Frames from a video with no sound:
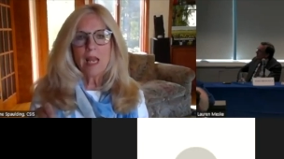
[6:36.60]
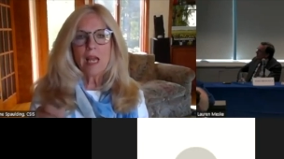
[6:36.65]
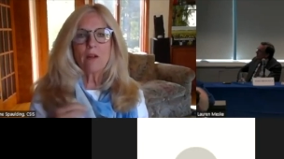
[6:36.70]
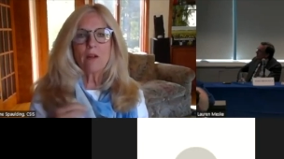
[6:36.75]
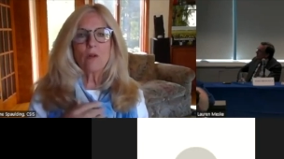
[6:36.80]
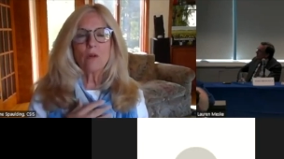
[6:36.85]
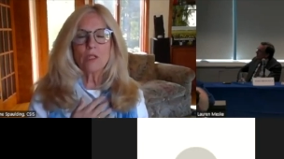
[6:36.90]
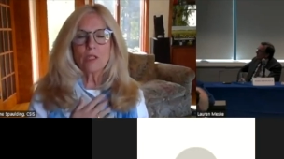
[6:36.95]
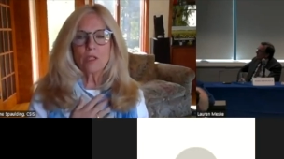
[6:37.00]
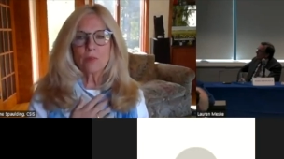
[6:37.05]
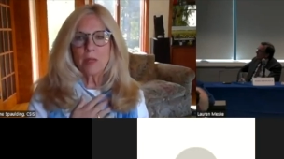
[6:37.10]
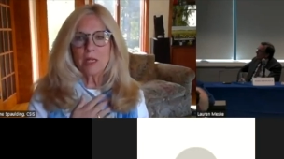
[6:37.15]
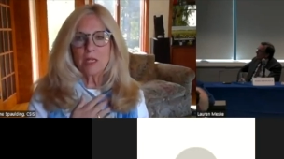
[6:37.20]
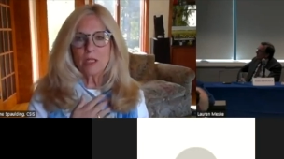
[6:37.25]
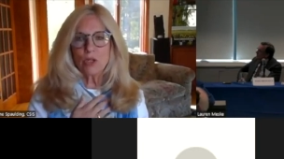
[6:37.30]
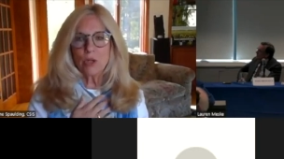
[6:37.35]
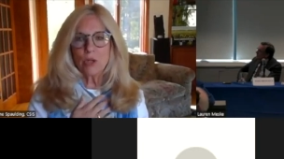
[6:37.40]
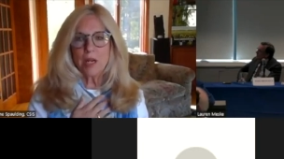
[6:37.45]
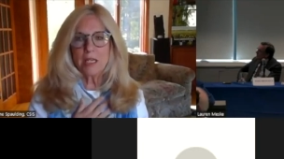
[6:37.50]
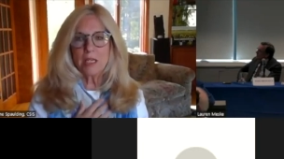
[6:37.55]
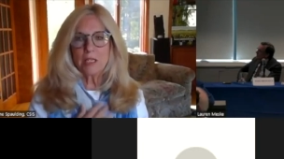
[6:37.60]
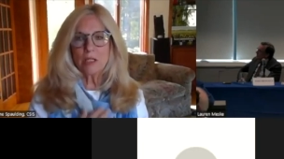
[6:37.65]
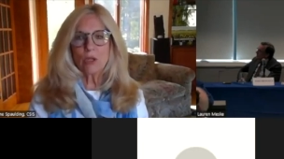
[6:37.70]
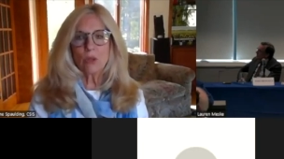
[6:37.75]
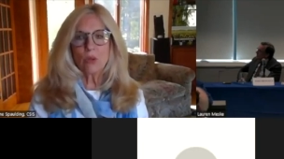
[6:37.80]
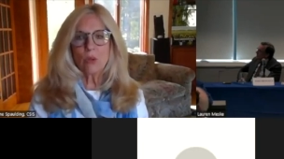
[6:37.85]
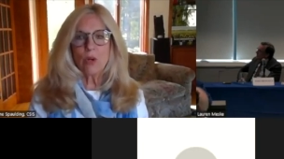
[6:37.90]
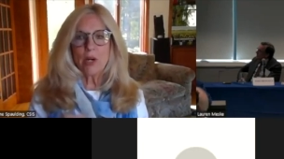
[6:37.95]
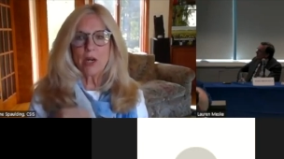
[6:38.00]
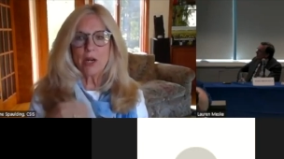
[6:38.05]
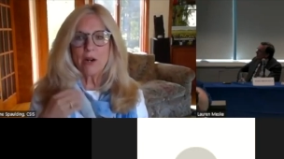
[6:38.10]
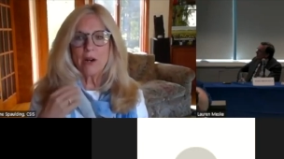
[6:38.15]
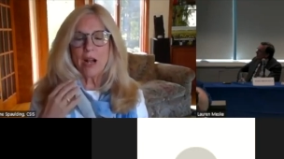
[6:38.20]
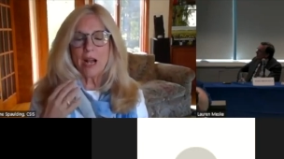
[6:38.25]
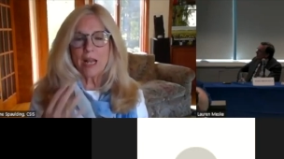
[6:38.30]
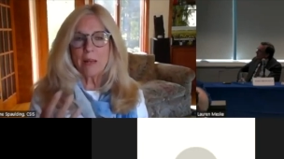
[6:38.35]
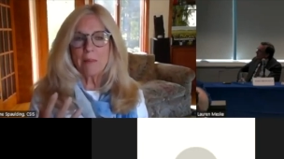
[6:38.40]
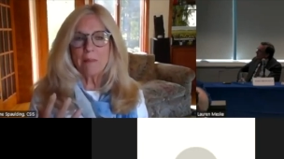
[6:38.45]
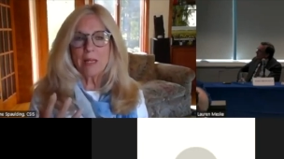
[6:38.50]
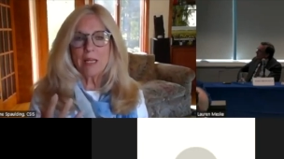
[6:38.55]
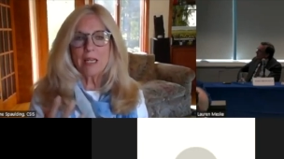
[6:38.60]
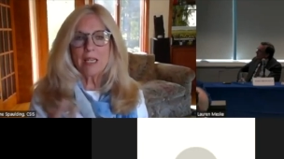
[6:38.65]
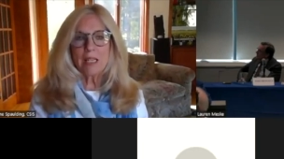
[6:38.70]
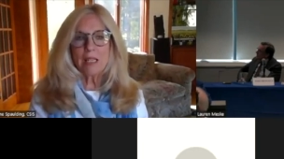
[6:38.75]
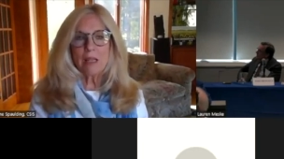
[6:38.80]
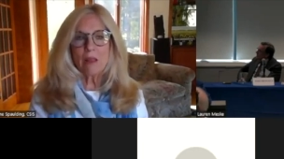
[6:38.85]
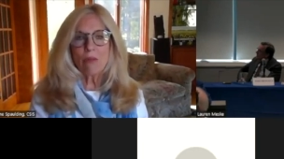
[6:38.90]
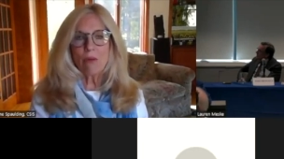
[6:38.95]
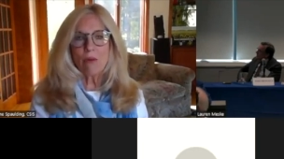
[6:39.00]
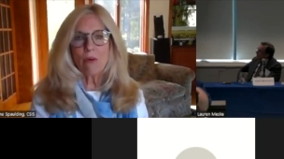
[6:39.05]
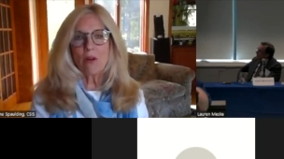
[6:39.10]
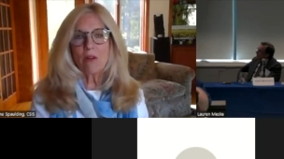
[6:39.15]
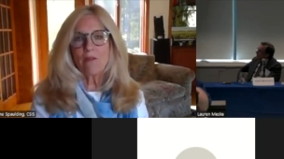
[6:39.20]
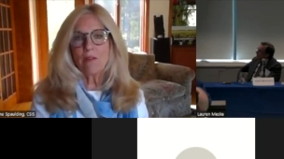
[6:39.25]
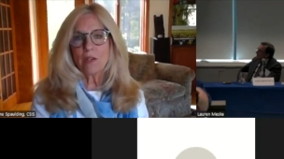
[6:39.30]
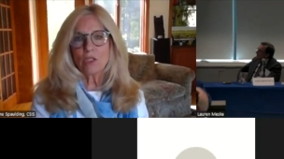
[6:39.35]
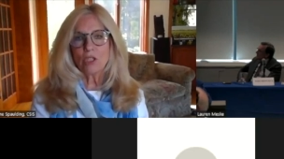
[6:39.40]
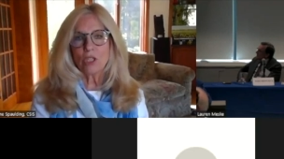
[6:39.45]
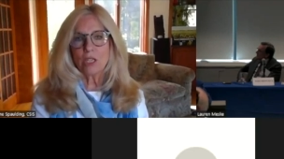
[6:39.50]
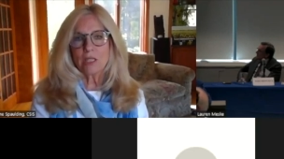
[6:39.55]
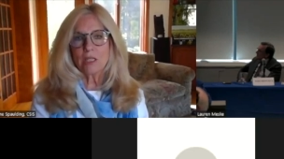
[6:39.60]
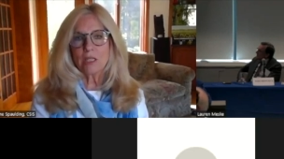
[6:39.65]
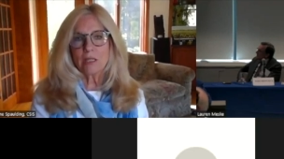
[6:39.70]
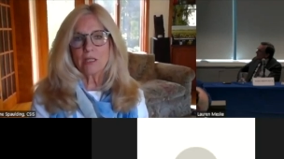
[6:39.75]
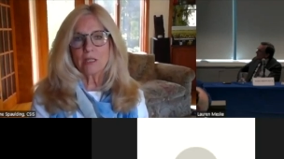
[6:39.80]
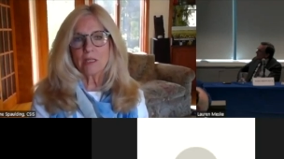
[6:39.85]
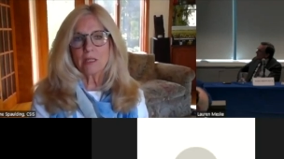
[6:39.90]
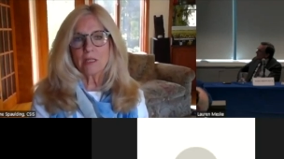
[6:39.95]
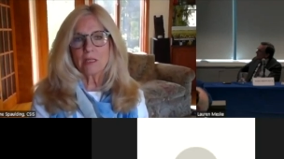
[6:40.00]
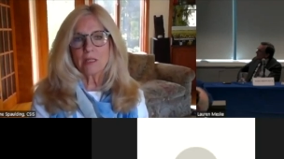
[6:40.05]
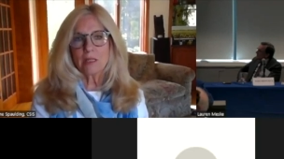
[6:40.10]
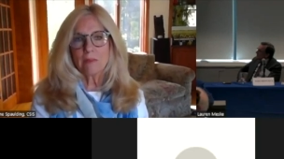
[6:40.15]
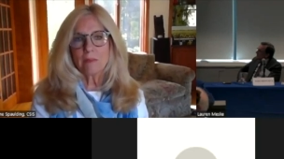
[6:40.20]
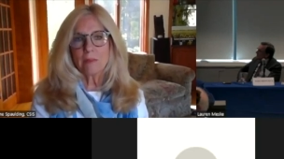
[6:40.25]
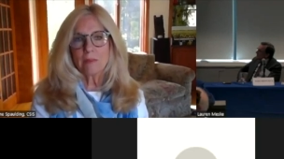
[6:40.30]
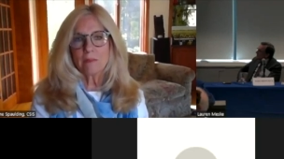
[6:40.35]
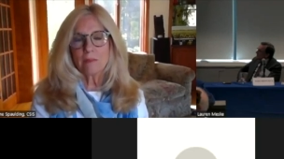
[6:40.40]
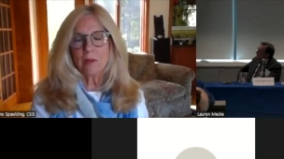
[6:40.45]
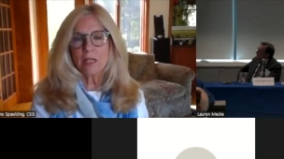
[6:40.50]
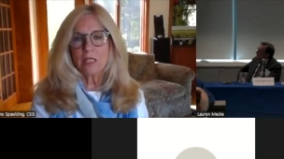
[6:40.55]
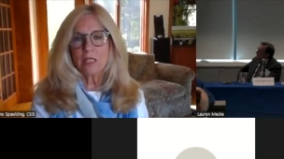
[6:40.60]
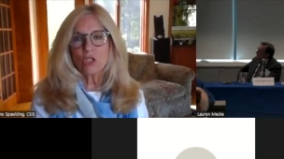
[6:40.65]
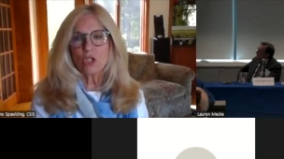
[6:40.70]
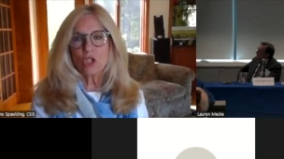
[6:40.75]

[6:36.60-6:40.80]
And of course, being trained as a lawyer, I immediately thought of our justice system, right?